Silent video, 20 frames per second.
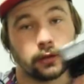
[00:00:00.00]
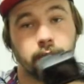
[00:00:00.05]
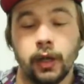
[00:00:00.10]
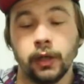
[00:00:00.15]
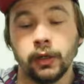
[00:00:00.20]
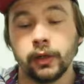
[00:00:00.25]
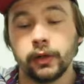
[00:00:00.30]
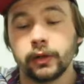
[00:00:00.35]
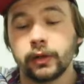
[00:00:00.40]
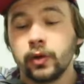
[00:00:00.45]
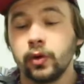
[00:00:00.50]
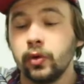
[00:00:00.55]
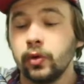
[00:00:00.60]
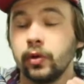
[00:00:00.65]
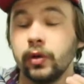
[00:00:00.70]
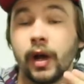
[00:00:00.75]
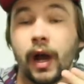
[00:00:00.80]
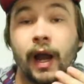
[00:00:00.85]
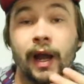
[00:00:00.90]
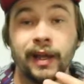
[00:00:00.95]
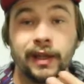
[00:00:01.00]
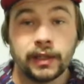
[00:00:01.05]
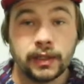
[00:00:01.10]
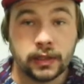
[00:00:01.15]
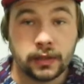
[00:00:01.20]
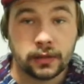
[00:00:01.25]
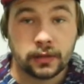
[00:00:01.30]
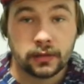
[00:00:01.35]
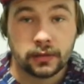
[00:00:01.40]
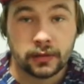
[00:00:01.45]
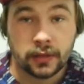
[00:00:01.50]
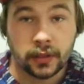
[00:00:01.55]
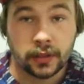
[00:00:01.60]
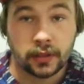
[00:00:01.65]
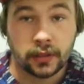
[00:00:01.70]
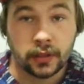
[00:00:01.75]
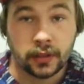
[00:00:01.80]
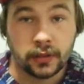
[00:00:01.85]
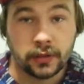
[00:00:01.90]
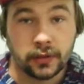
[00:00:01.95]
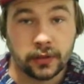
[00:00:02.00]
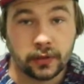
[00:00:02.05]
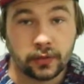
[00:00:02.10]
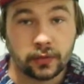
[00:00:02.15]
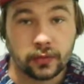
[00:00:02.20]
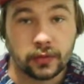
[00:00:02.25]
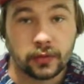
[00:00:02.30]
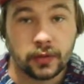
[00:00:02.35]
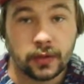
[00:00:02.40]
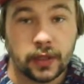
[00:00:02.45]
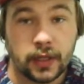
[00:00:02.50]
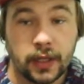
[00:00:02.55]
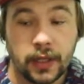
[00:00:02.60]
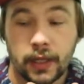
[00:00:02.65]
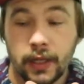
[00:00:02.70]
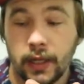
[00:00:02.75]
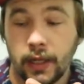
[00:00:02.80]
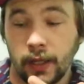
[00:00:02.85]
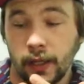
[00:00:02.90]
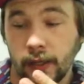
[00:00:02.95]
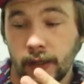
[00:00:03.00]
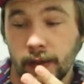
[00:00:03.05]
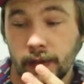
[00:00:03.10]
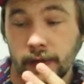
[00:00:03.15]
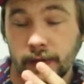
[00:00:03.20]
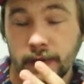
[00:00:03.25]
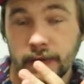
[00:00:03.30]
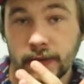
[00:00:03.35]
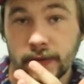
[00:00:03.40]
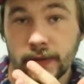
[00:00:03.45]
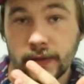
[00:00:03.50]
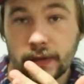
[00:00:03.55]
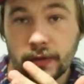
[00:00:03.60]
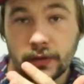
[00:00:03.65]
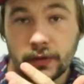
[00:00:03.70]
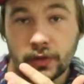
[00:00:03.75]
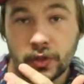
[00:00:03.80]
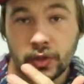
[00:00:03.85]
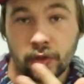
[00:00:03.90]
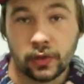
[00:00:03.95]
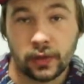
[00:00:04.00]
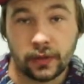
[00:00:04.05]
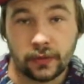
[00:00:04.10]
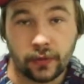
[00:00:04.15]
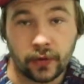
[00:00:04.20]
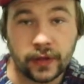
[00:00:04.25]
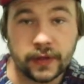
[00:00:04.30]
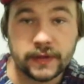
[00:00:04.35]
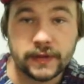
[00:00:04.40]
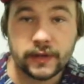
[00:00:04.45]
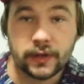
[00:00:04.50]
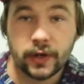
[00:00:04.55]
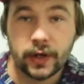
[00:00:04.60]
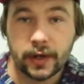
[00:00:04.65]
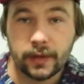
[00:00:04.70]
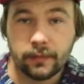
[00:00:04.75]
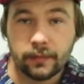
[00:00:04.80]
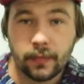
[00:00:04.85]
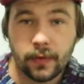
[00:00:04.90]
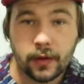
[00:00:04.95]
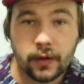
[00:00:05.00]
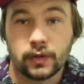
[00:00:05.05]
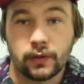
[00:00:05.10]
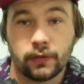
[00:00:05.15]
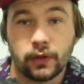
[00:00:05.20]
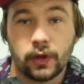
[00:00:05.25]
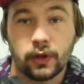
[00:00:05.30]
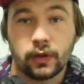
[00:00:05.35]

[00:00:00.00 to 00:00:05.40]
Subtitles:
Another cool idea that you can do is shooting for Instagram. So if you